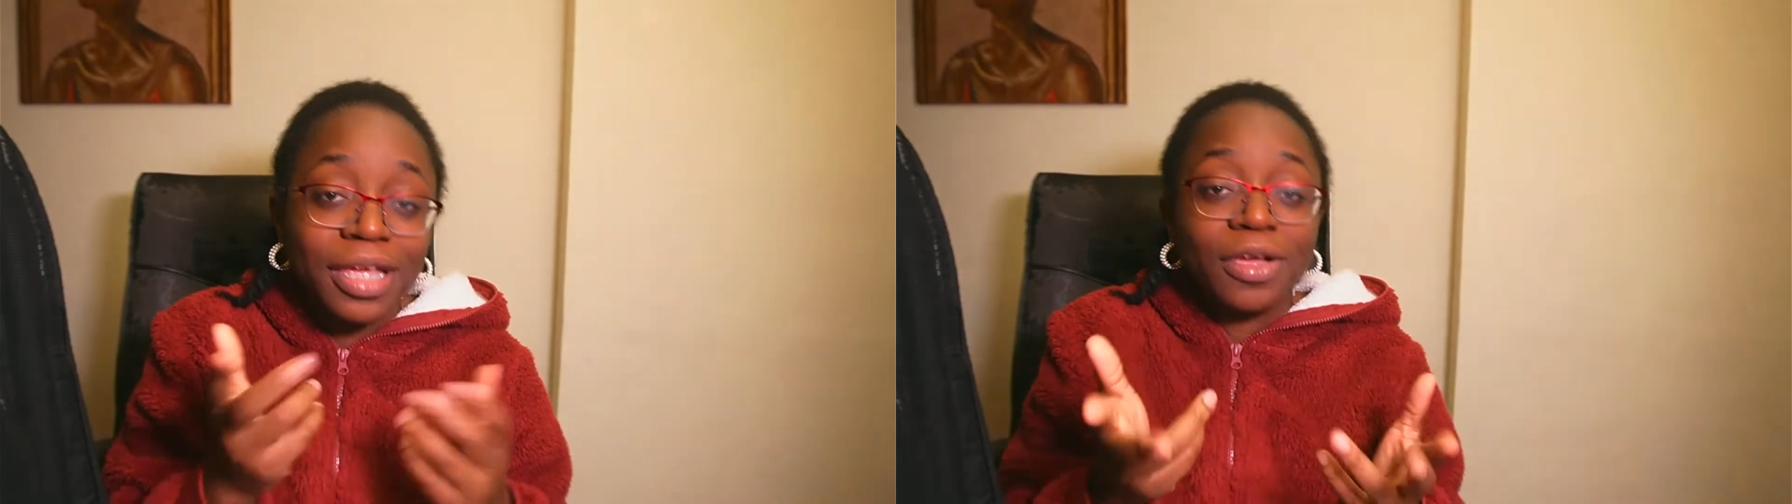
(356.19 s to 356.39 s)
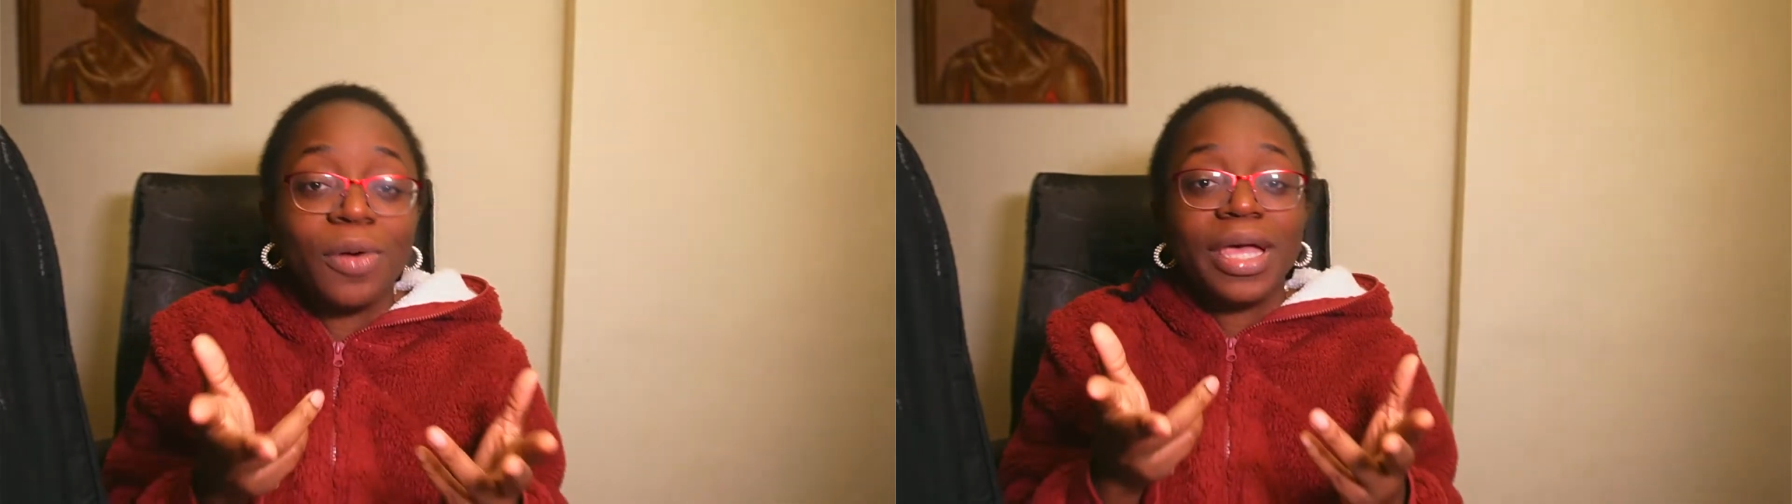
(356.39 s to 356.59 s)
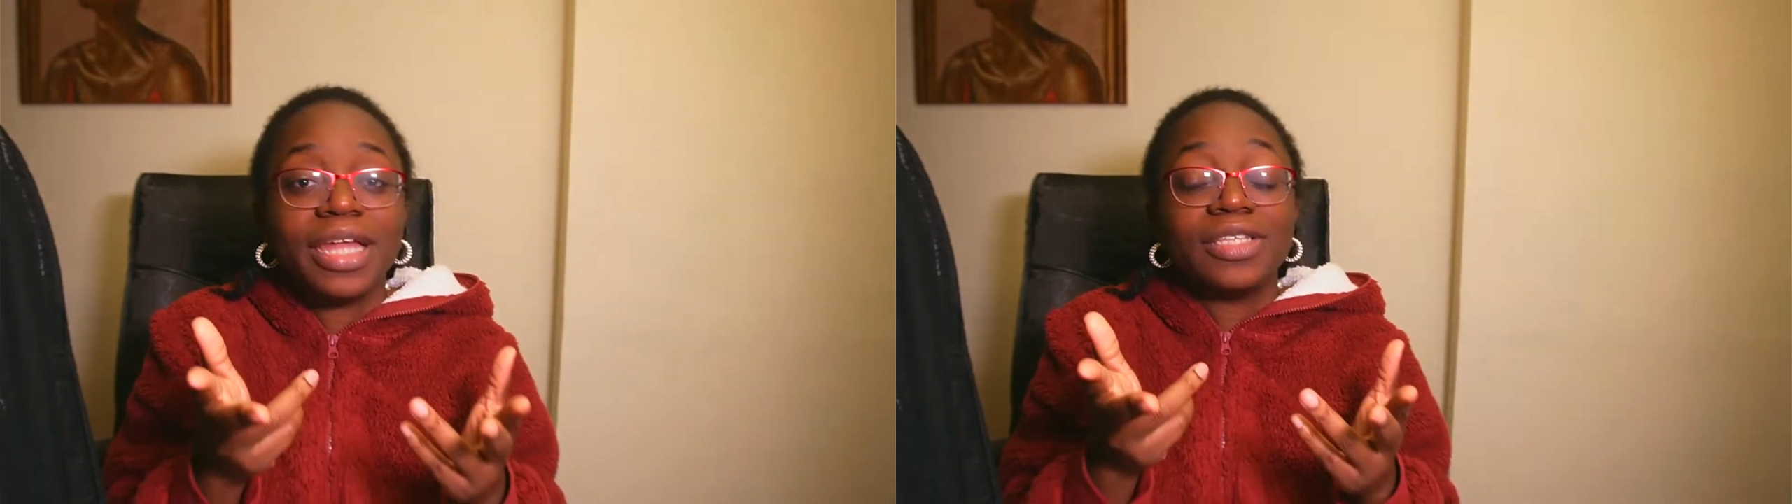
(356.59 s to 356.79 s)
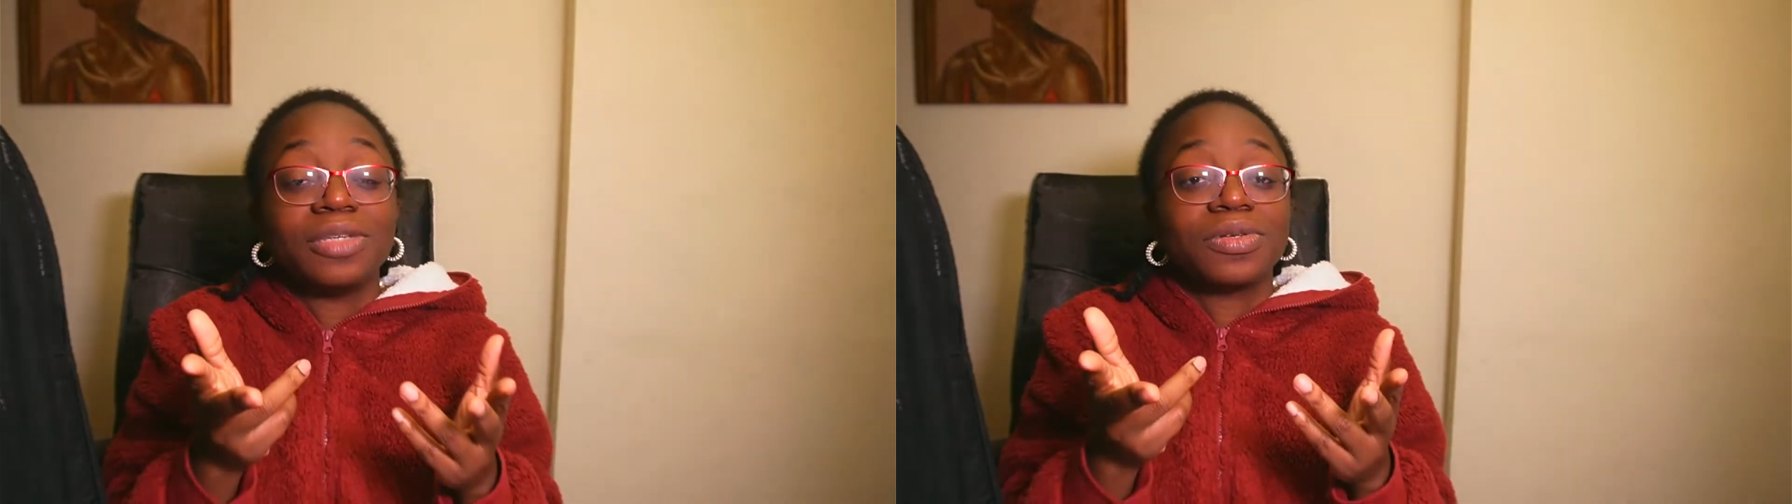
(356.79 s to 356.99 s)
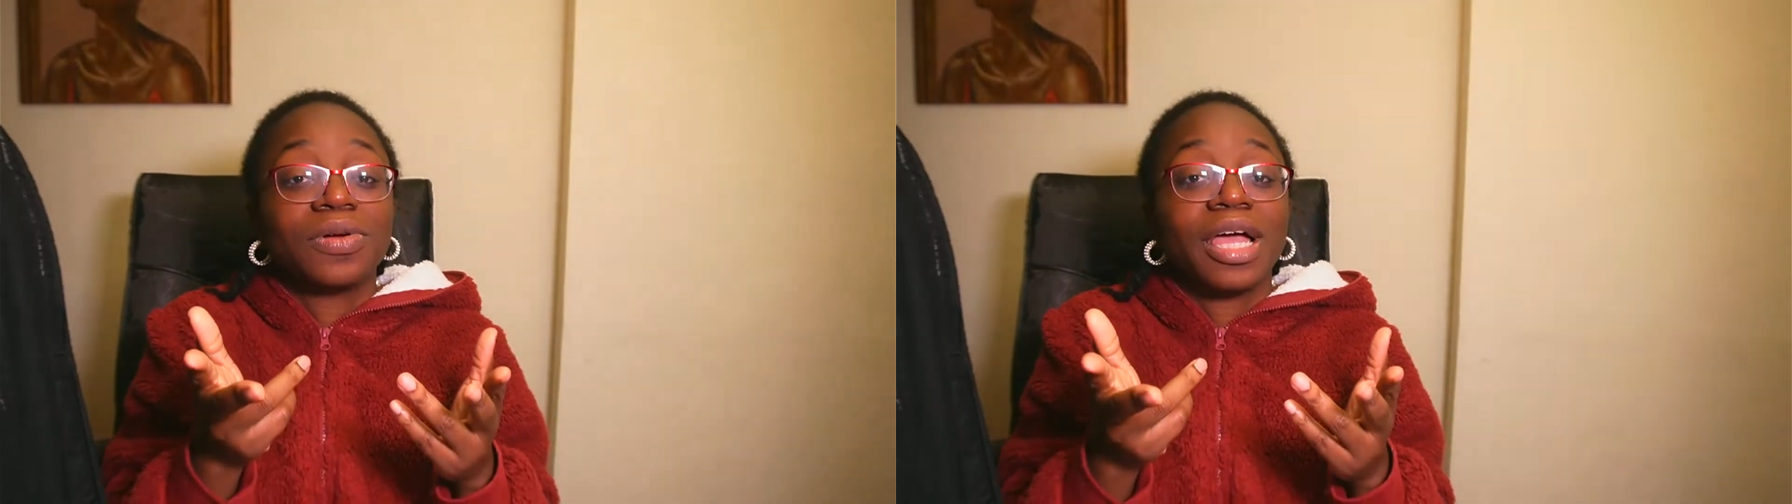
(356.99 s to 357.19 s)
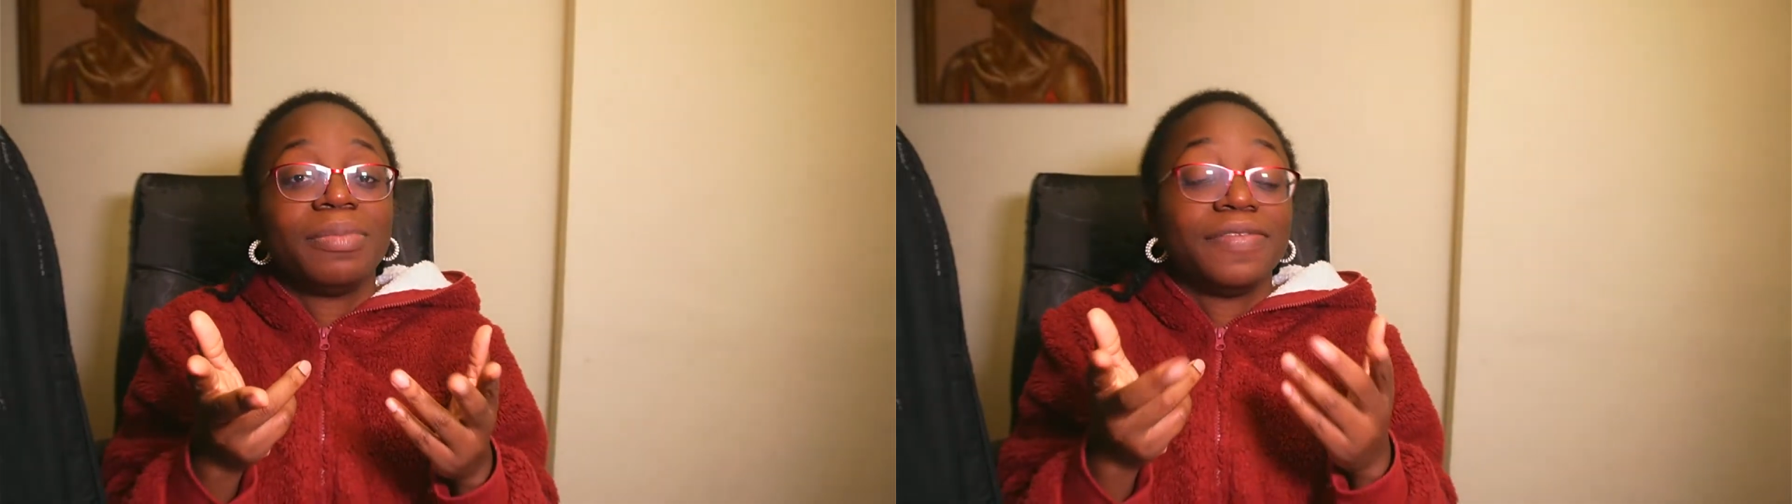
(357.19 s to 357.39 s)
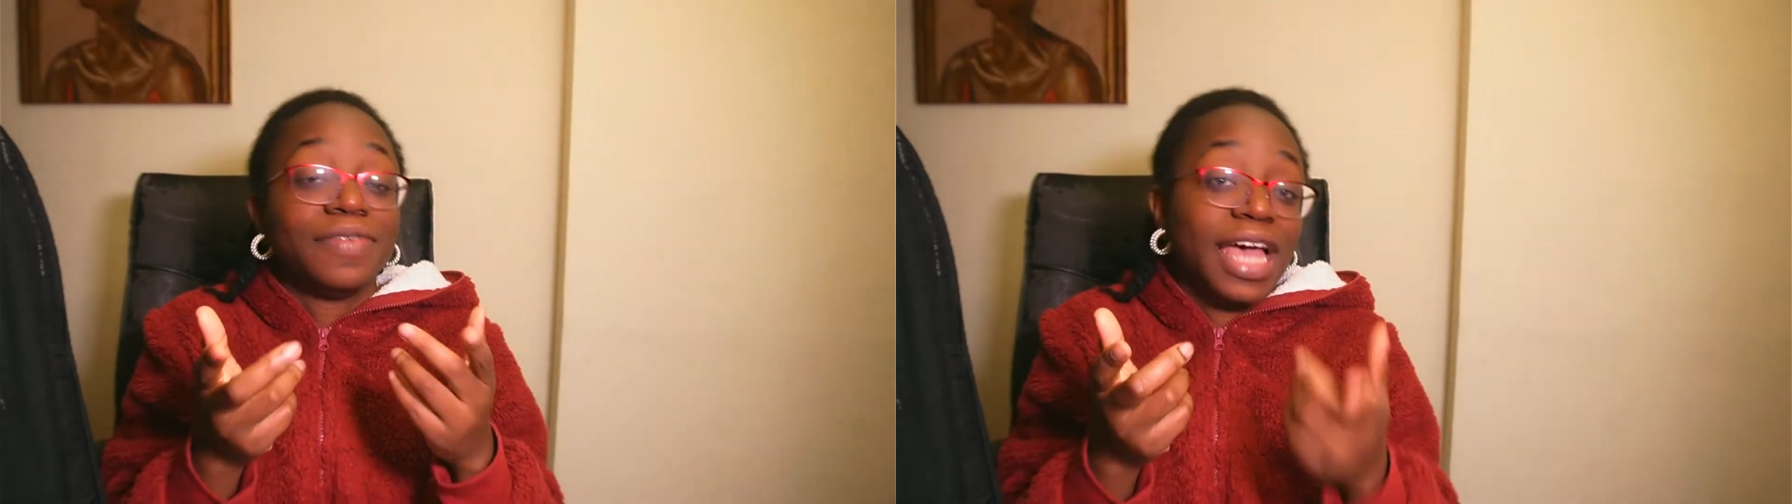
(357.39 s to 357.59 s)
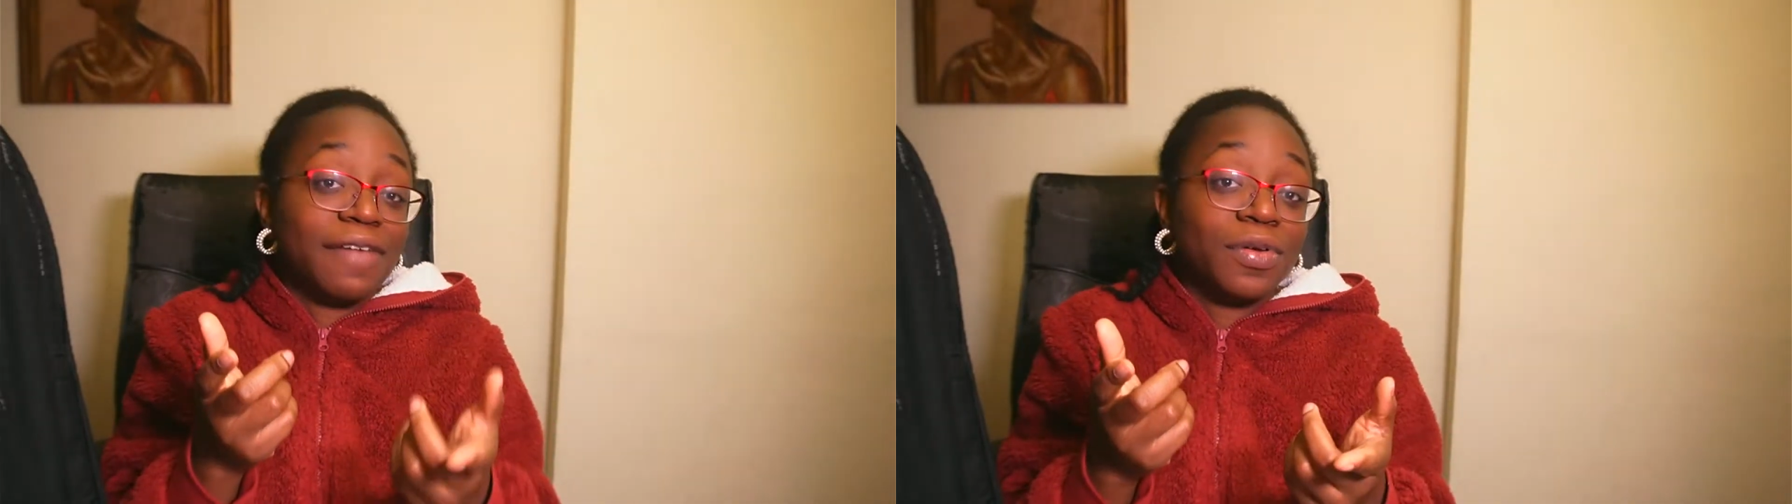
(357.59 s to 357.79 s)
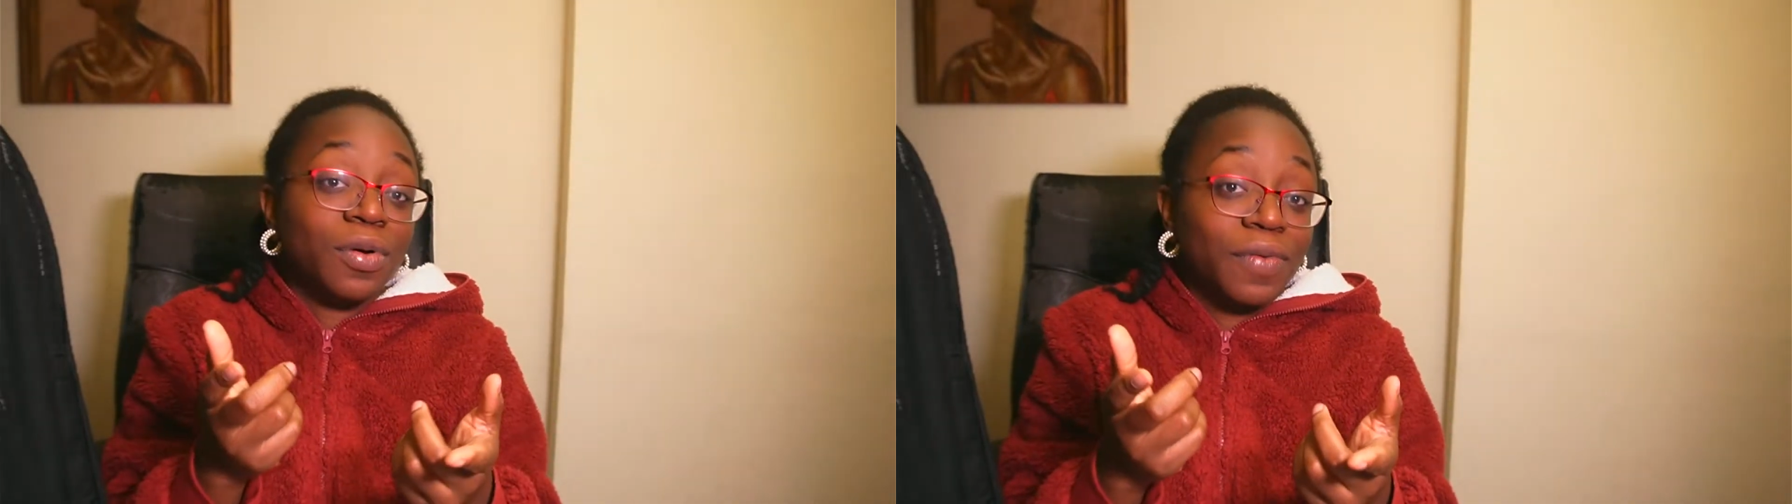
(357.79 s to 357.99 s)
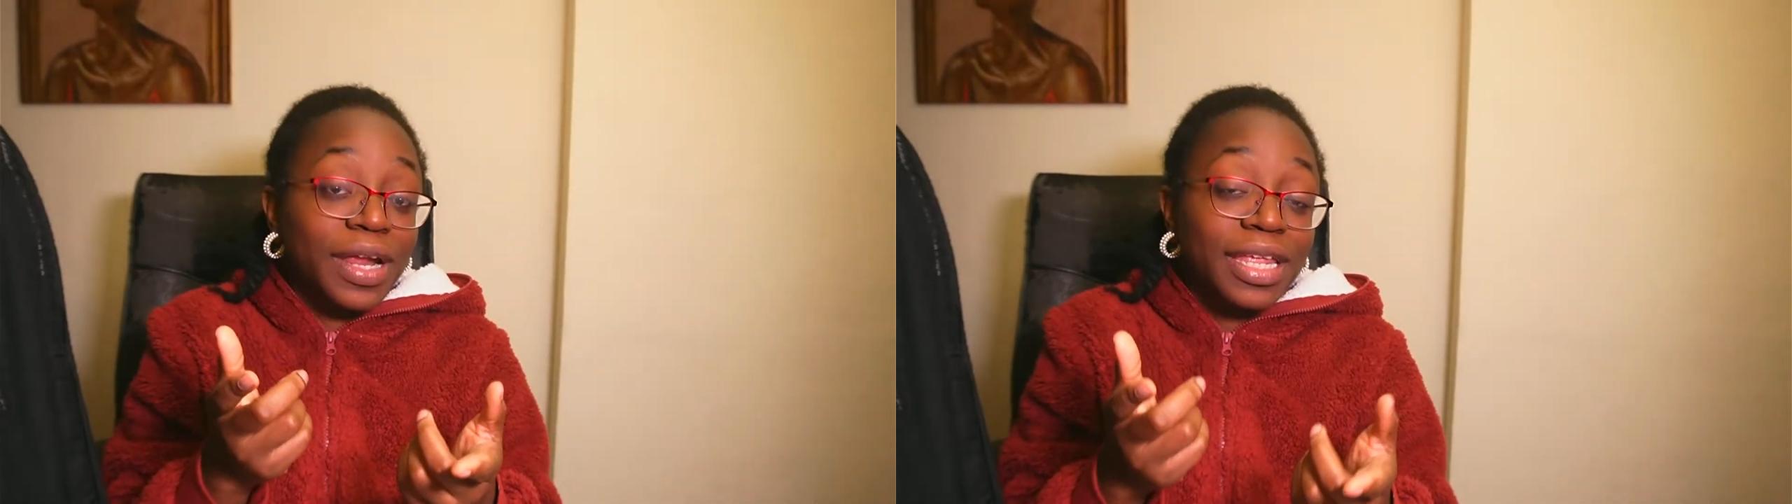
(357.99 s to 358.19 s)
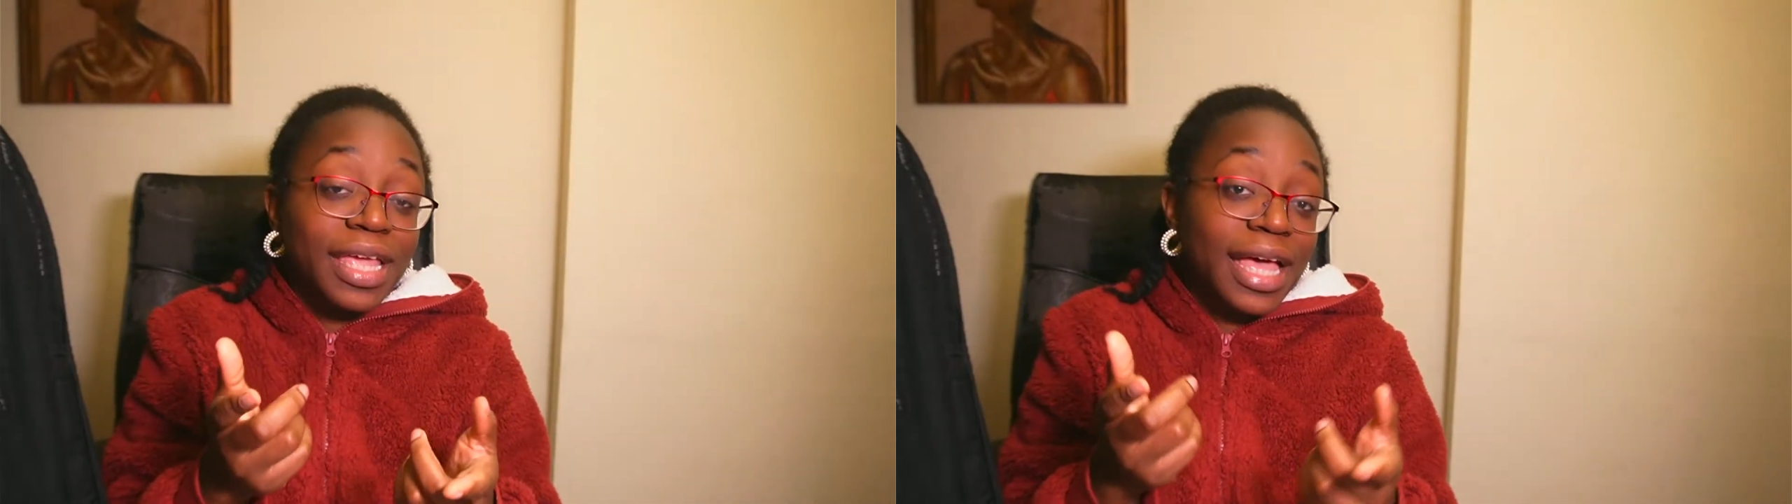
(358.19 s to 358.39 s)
Go ahead and subscribe if you haven't already,